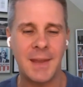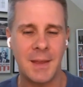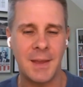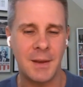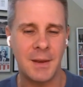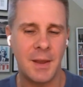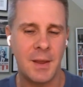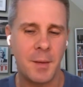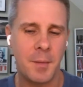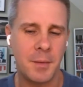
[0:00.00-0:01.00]
in
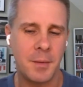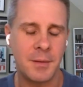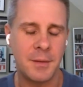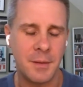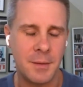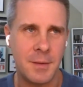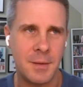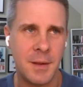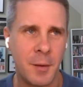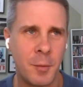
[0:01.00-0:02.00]

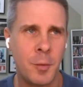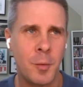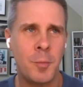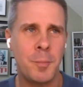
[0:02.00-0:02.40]
narrow